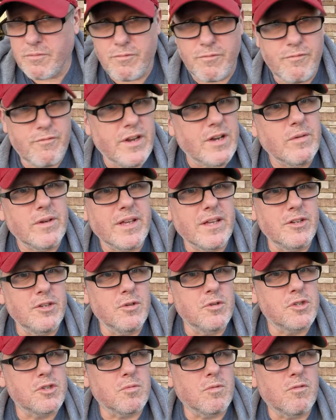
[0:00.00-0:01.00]
very
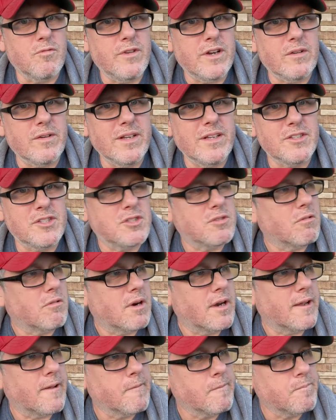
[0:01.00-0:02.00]
unusual, very
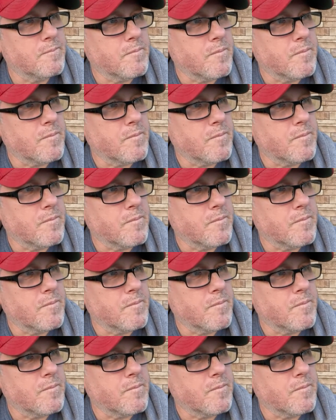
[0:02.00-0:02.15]
historic.